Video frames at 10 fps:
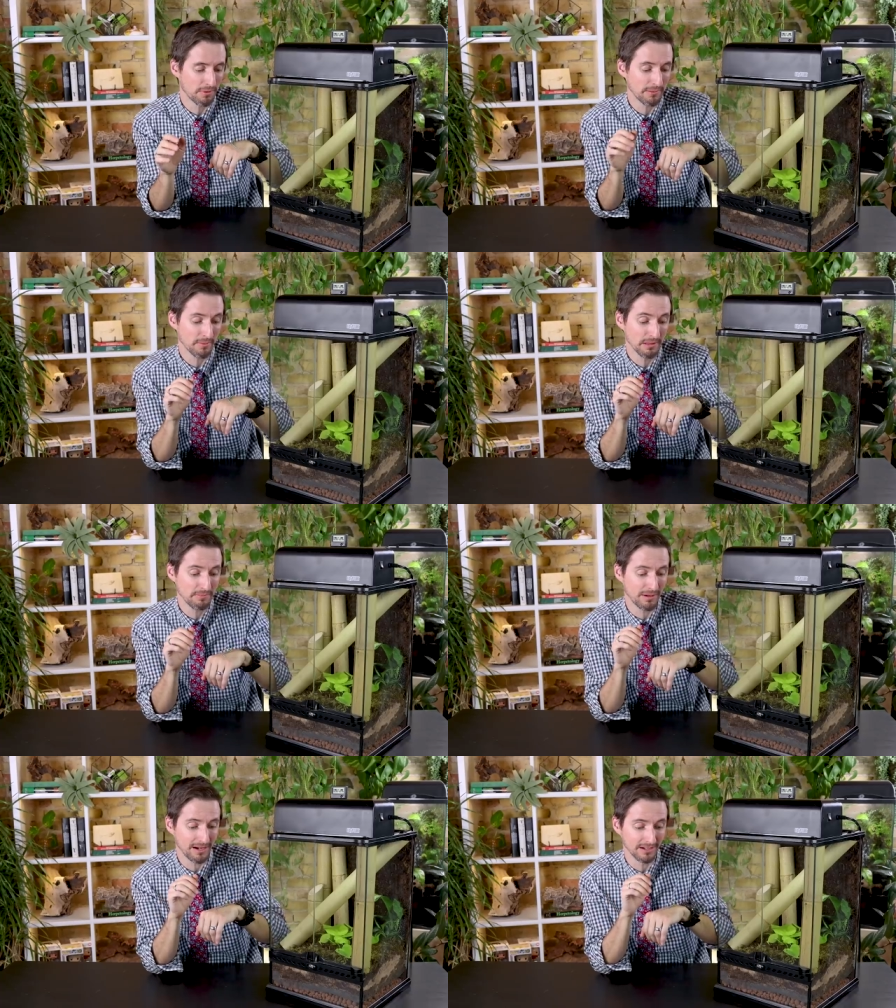
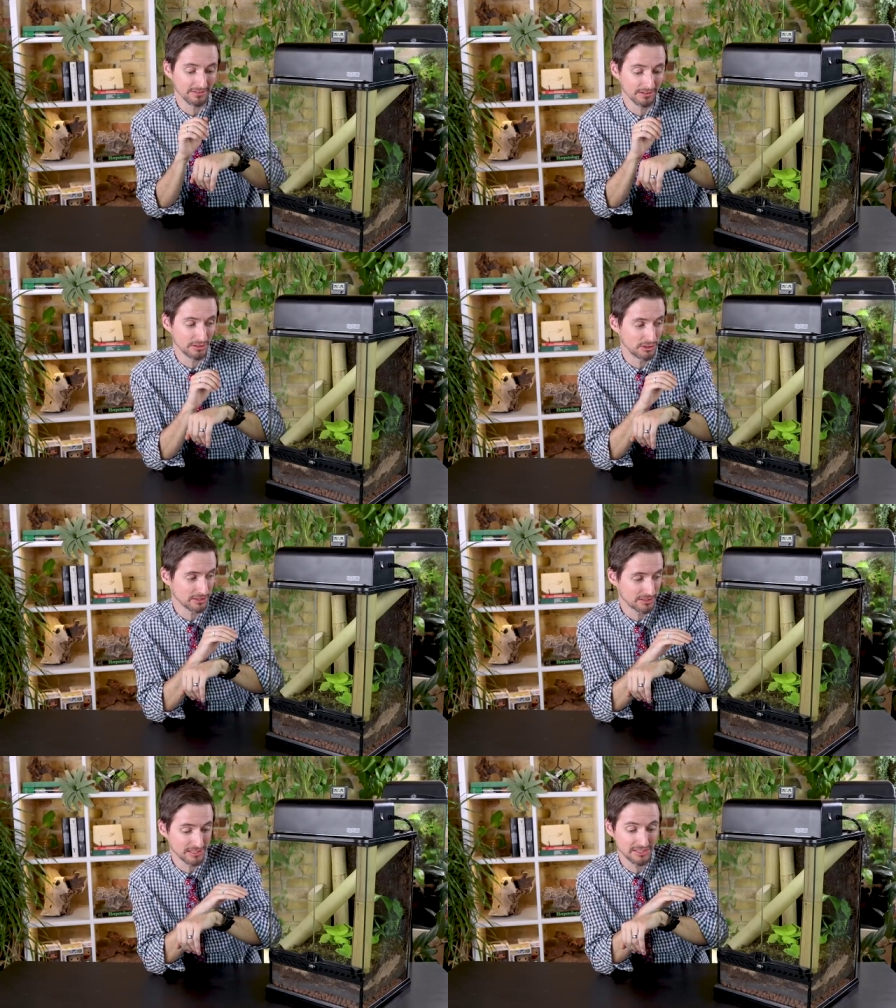probably pause
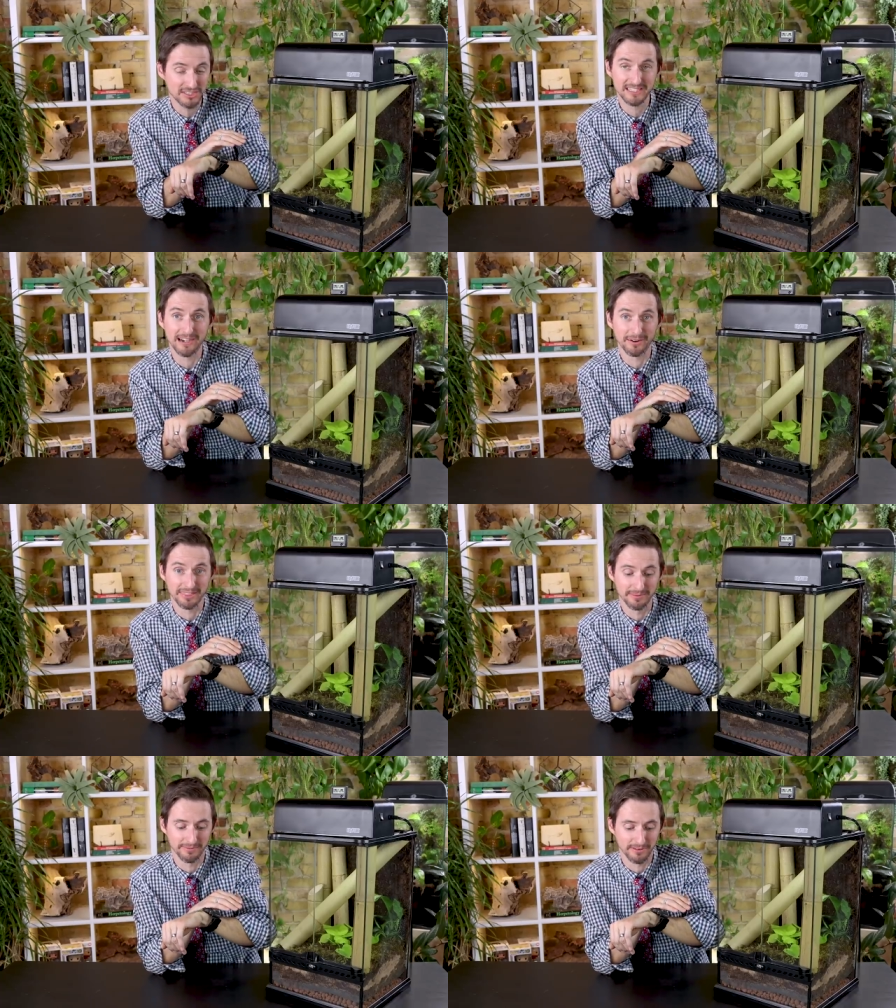just to stare
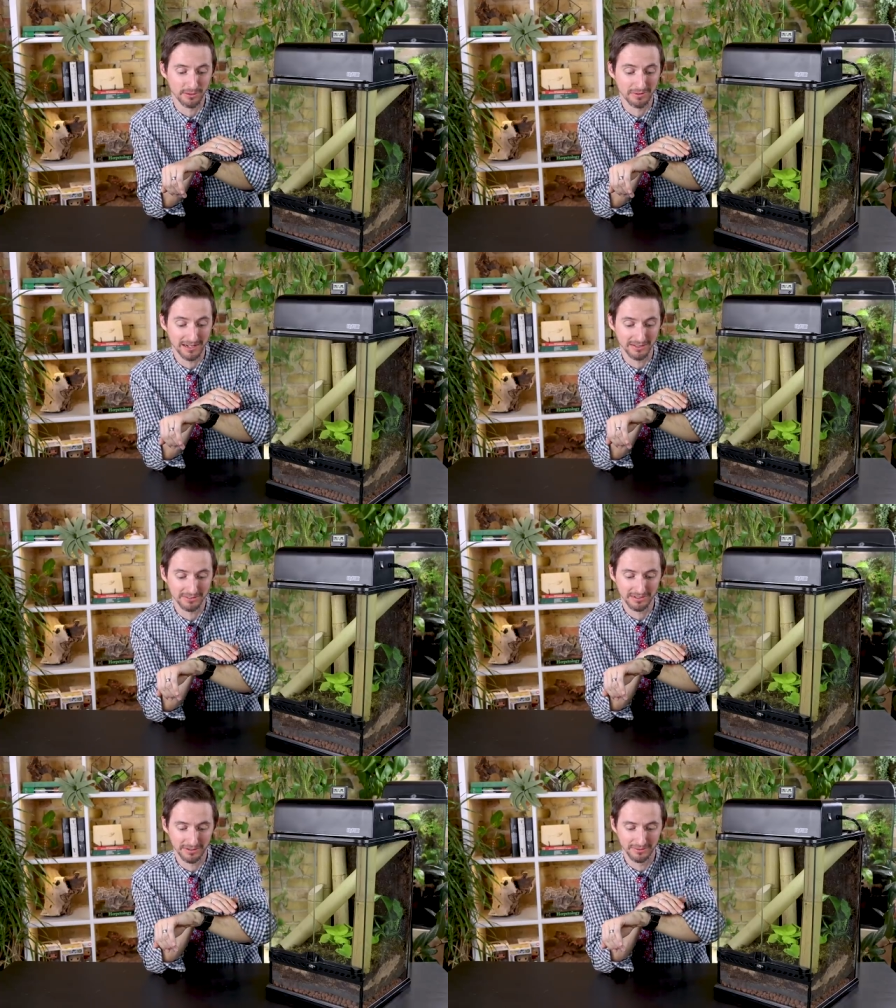at them for a while,
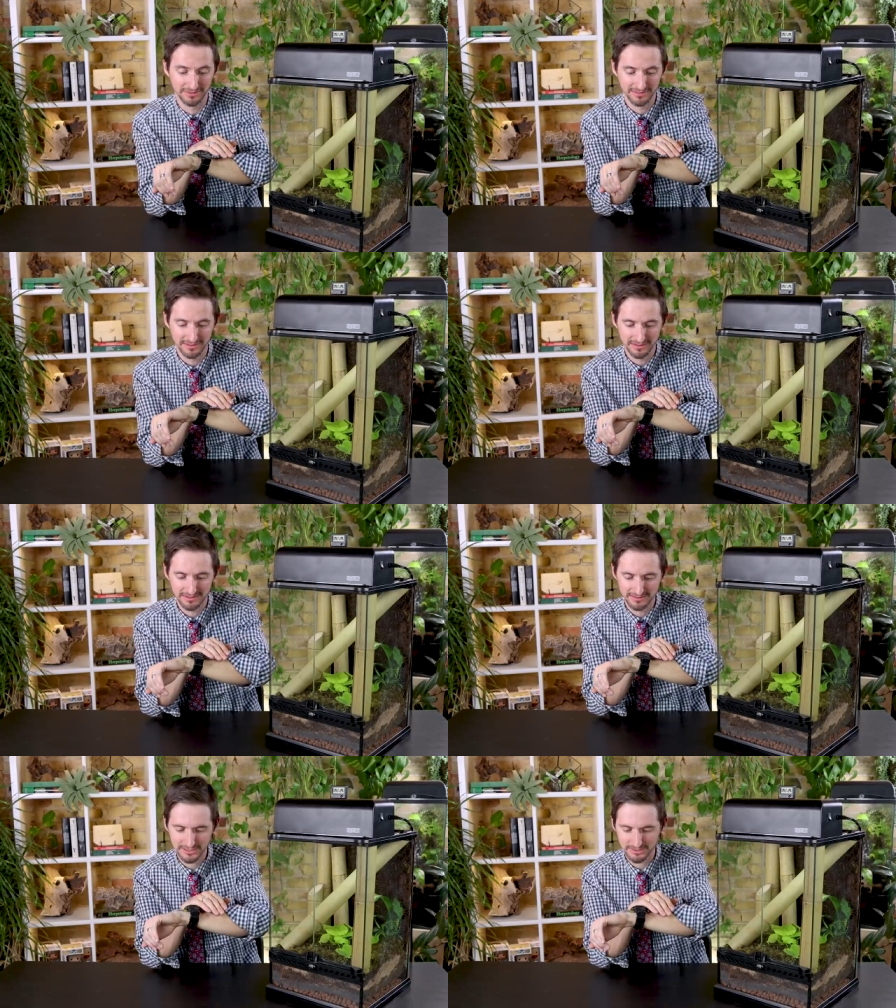so
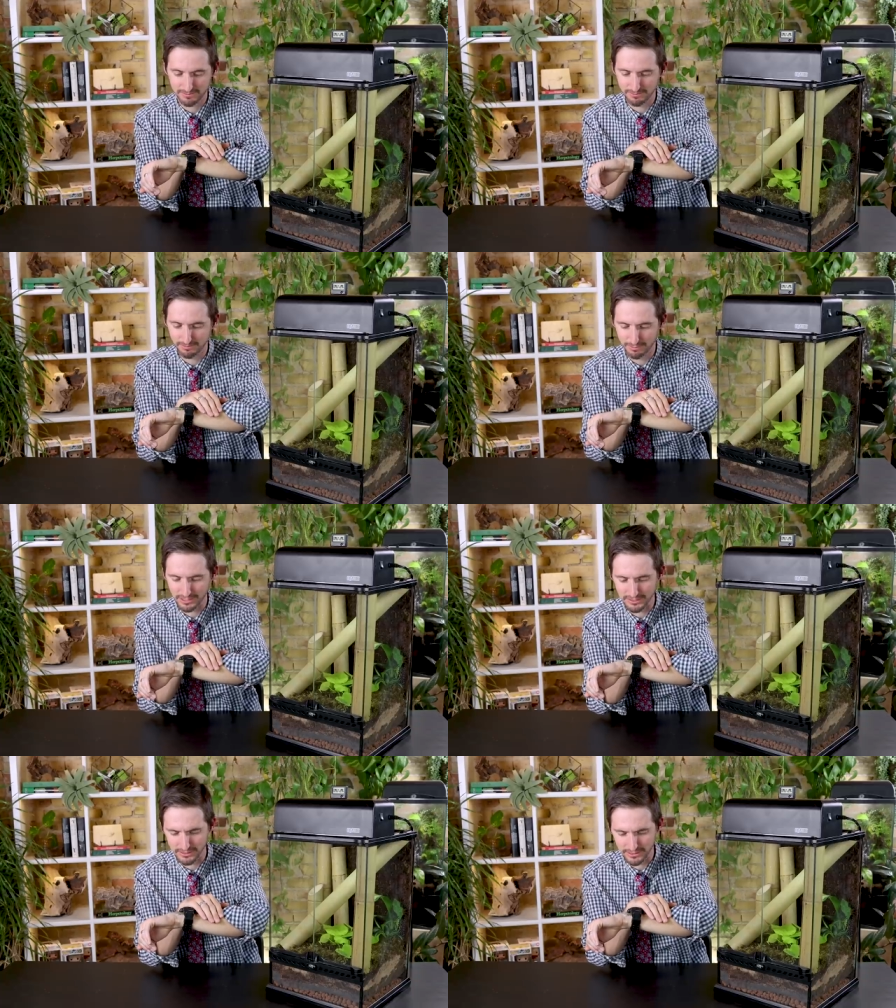just
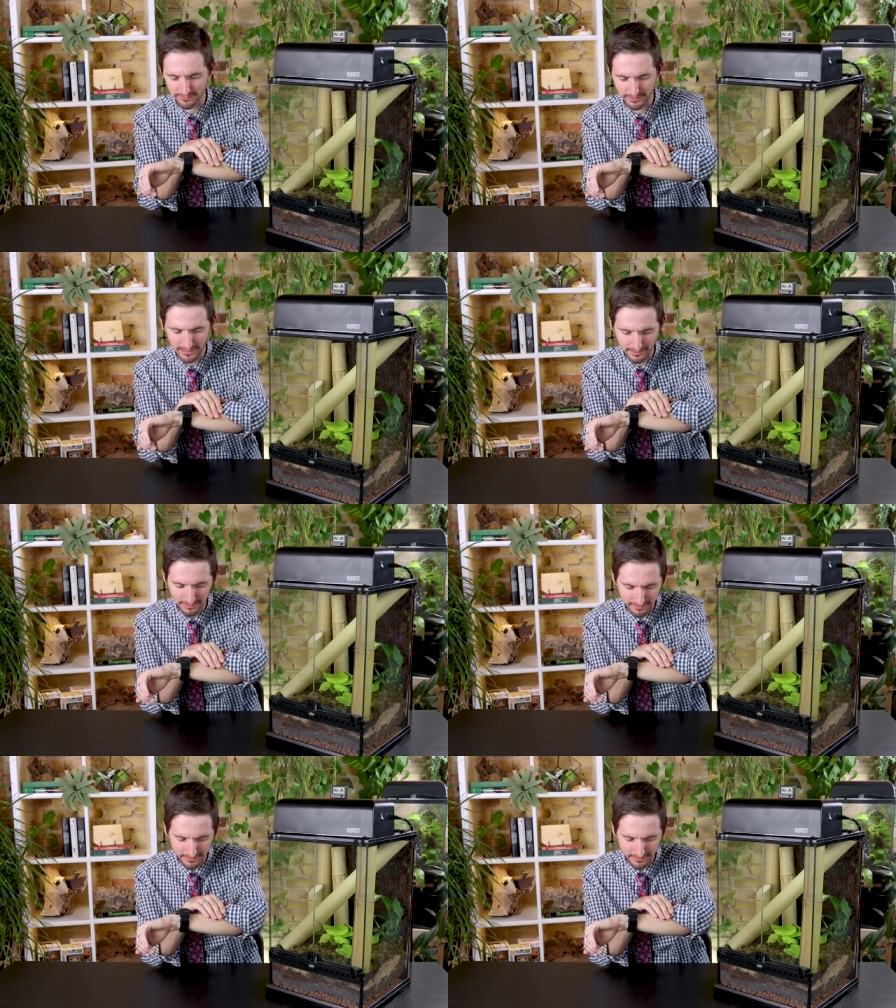brace yourself for that.